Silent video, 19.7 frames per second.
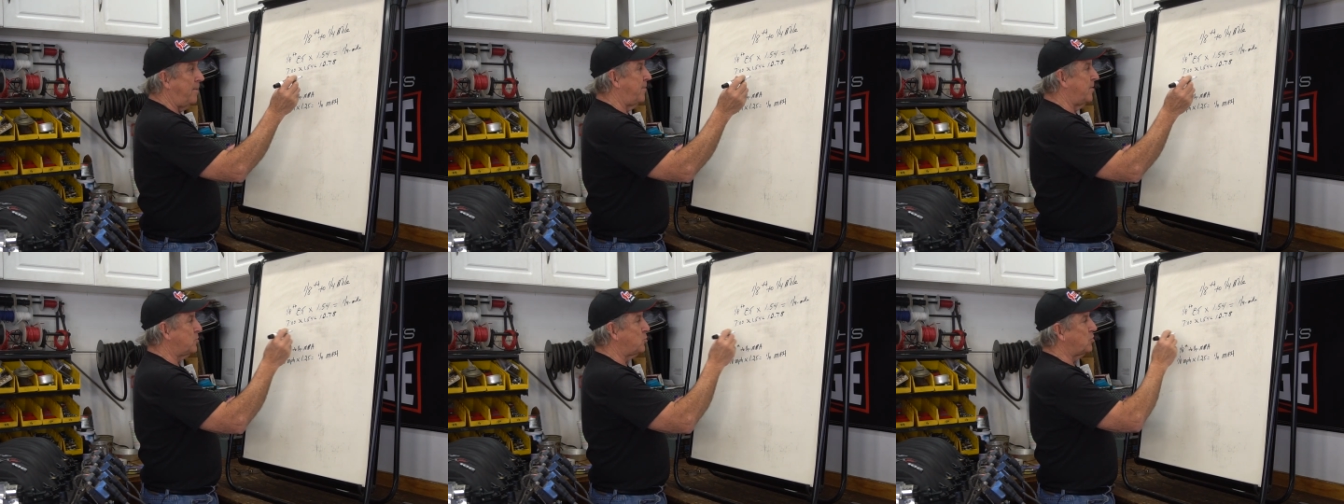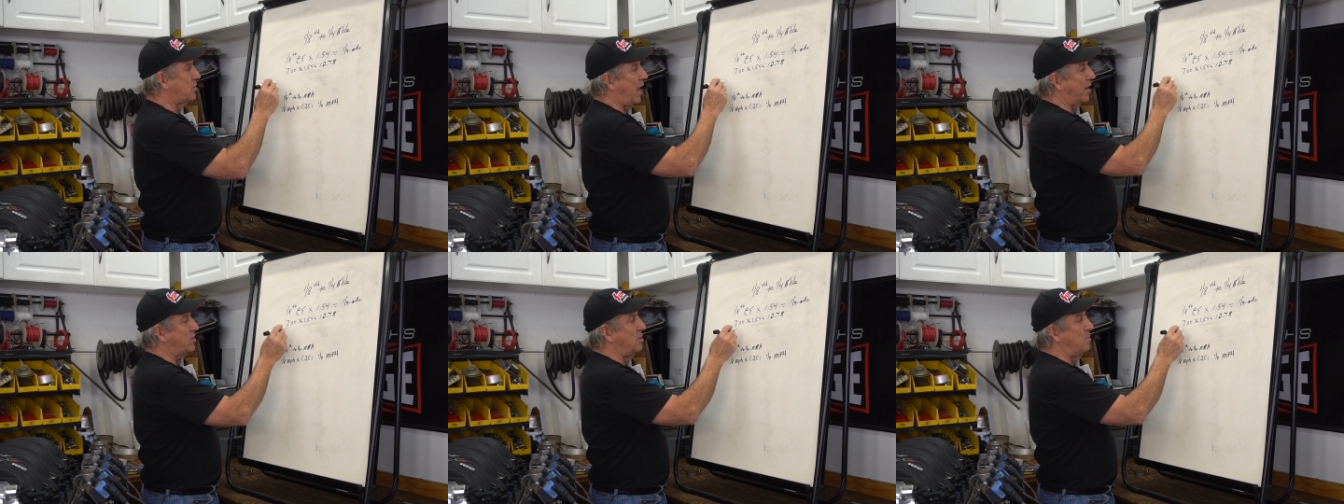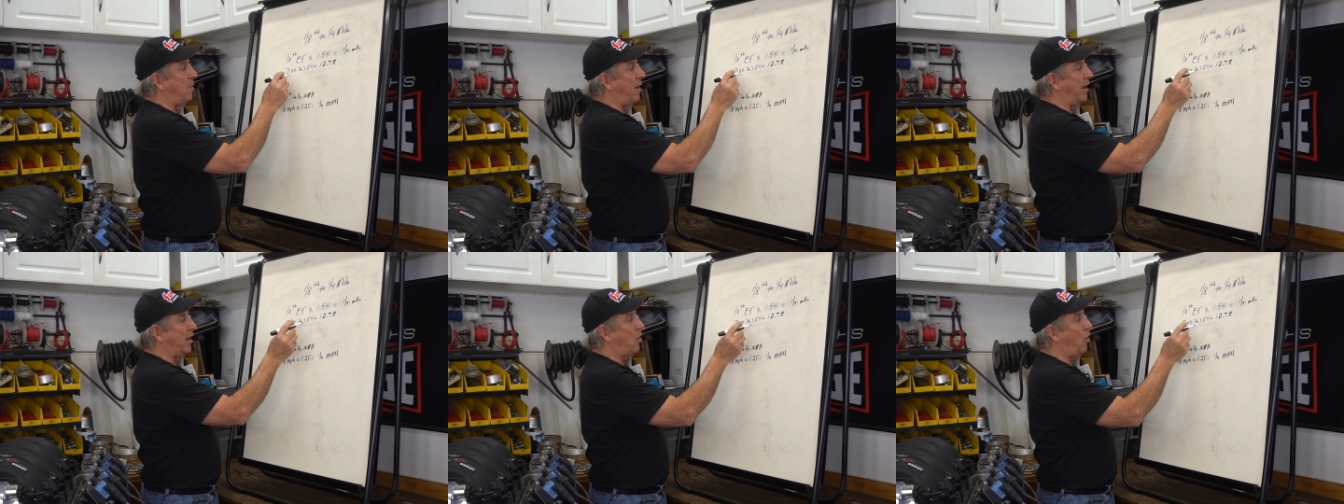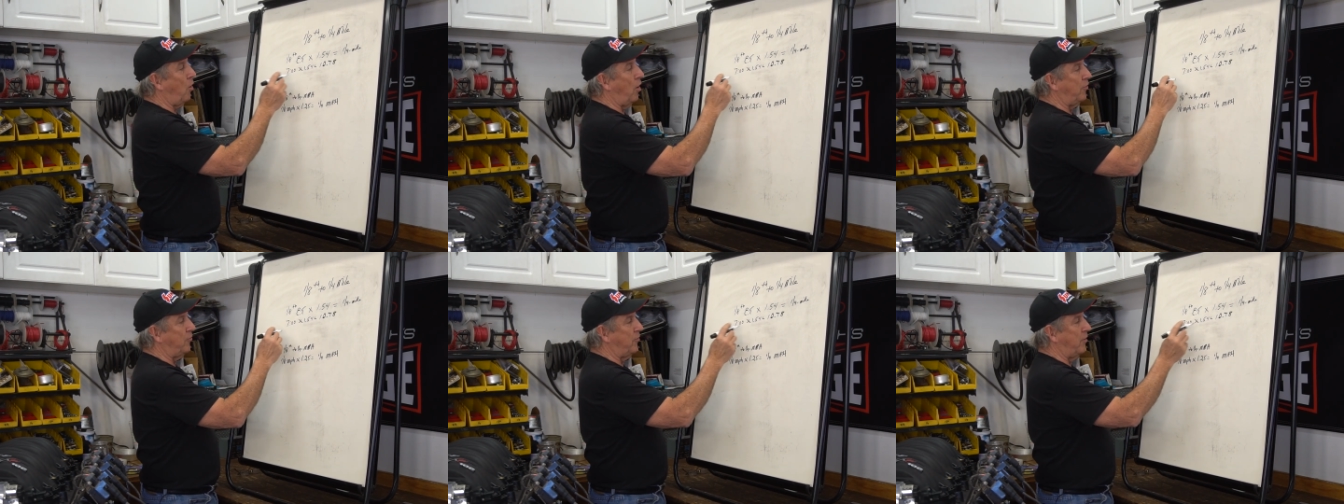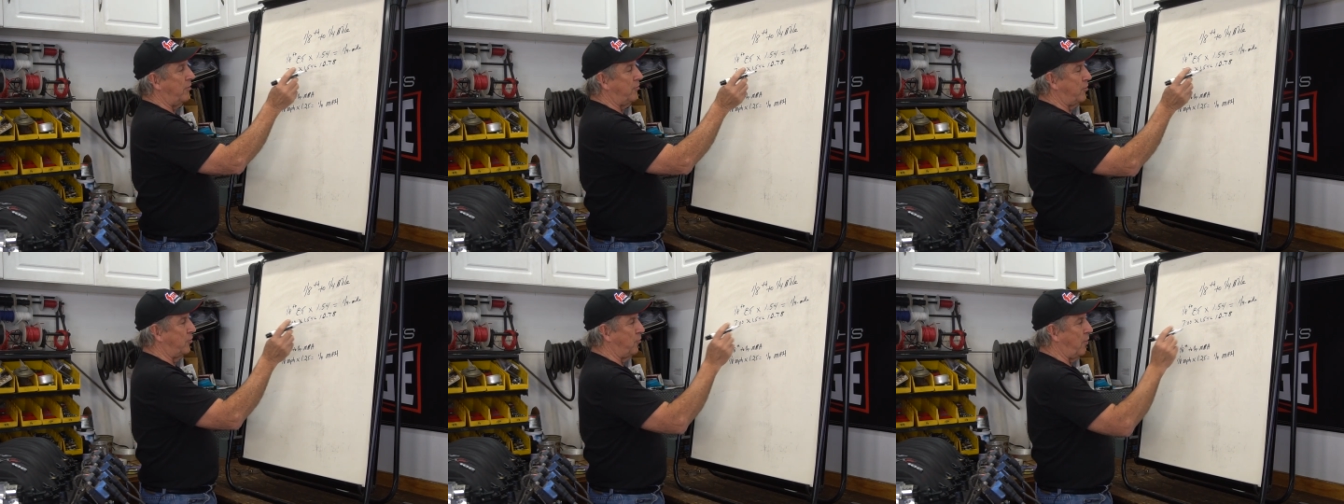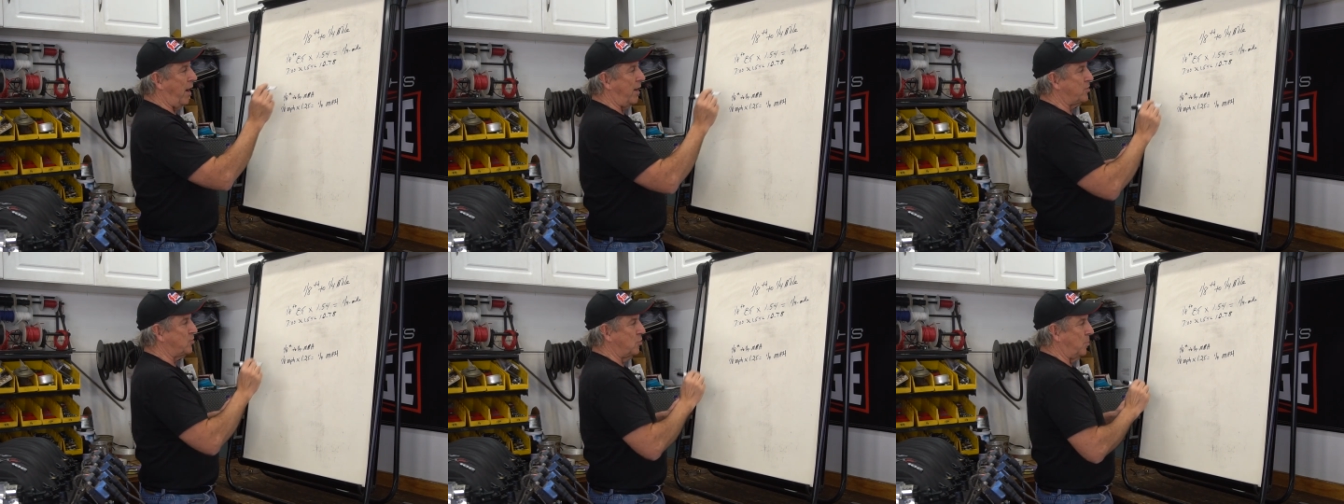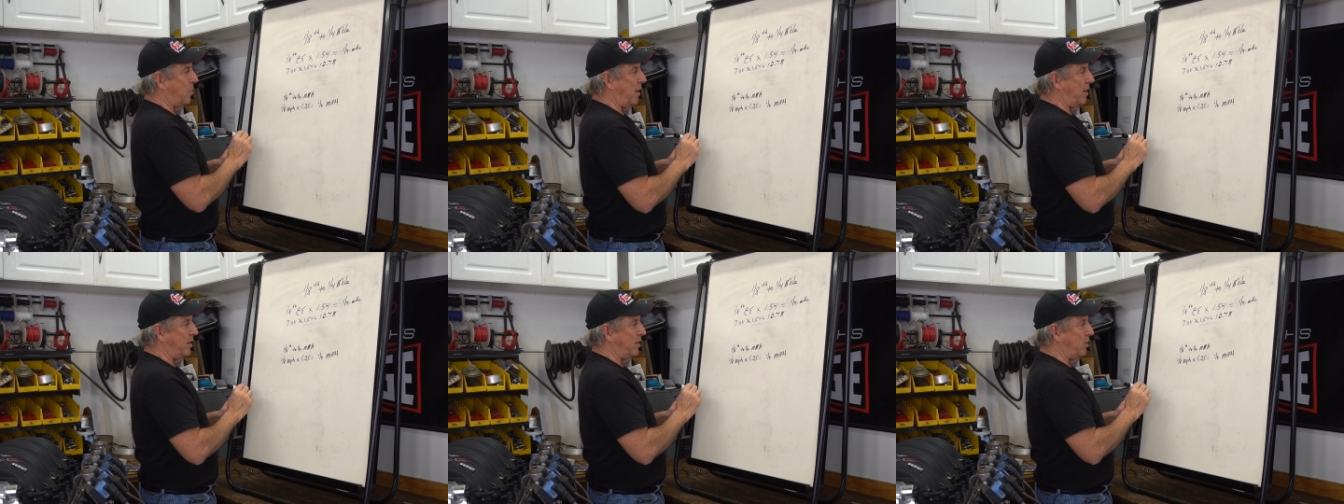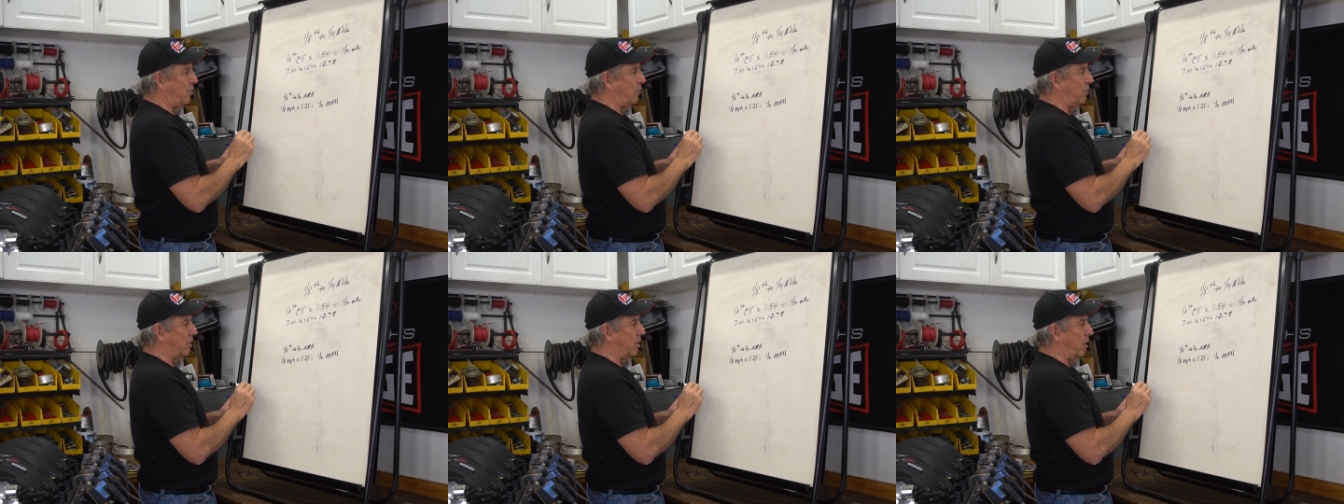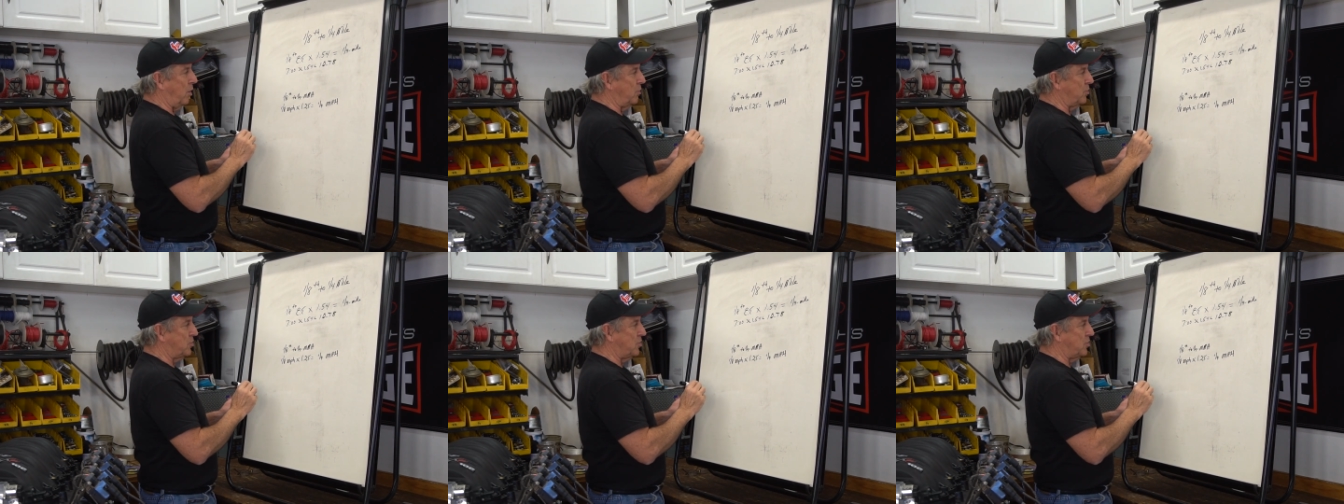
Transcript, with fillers: this was actually my car at the drag strip about a year ago.